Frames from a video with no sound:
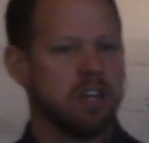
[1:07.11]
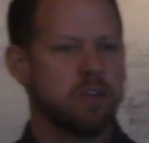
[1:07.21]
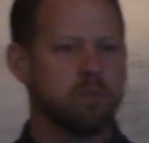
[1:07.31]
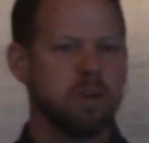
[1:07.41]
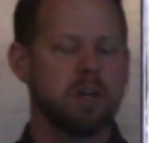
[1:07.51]

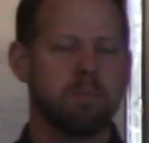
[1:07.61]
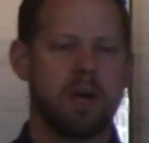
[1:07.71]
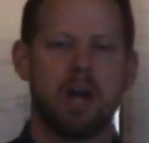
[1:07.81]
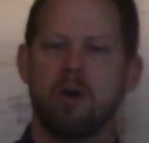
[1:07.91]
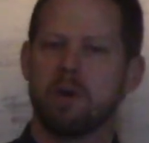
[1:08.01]
you'll read
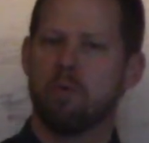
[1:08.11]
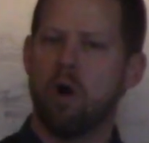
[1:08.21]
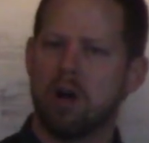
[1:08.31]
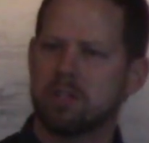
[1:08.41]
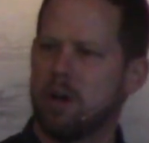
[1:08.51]
about how he
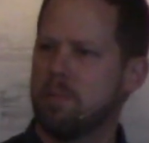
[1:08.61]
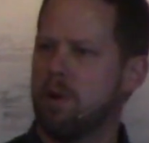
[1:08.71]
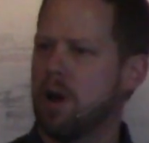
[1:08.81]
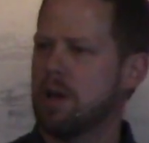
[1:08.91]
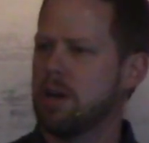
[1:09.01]
walked on
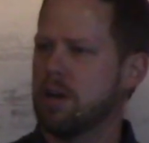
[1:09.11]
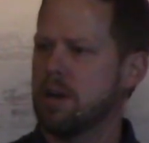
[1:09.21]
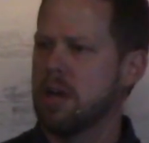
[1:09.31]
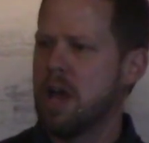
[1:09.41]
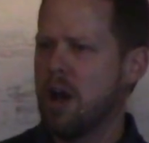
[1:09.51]
water,